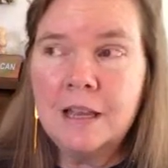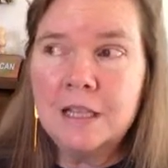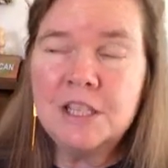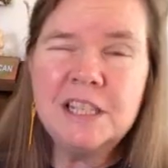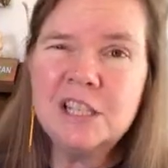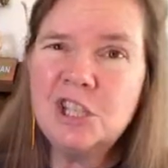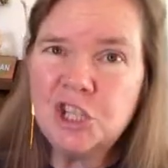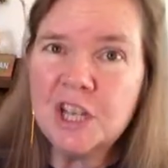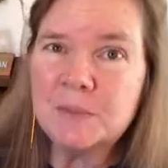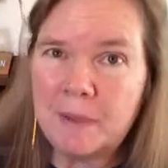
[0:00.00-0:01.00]
And she didn't
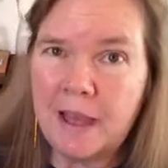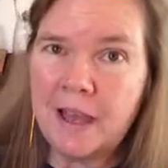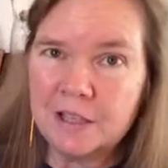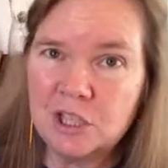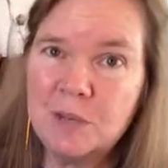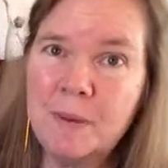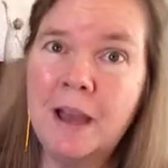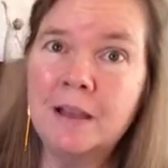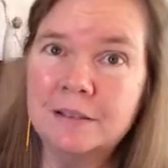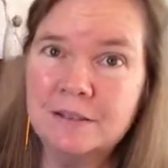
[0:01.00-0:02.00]
just pass. She
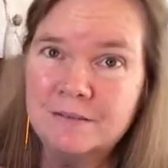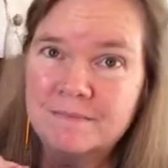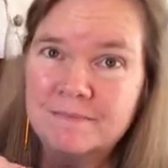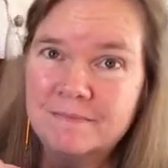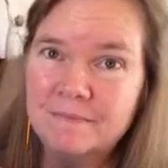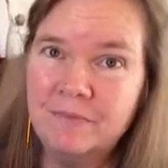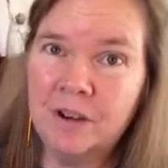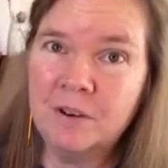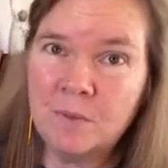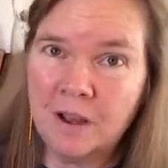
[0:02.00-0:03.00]
passed
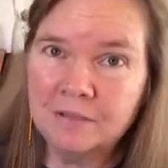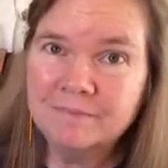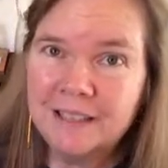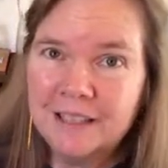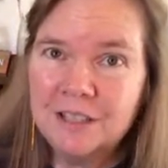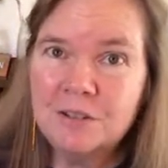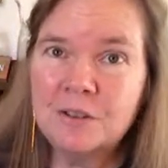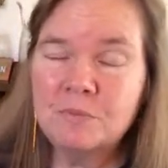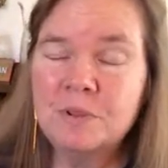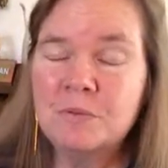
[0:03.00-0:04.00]
very well
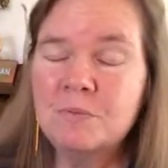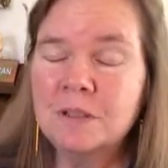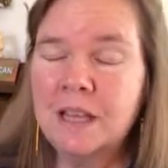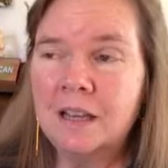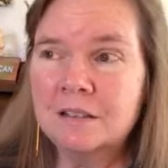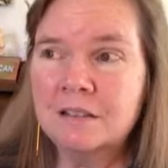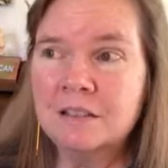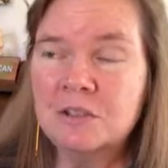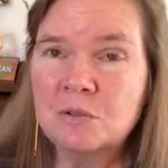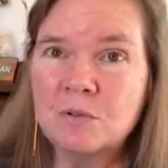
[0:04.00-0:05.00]
with really
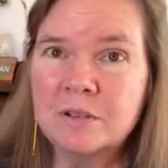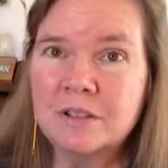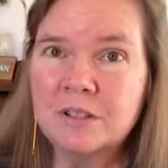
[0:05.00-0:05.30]
excellent scores.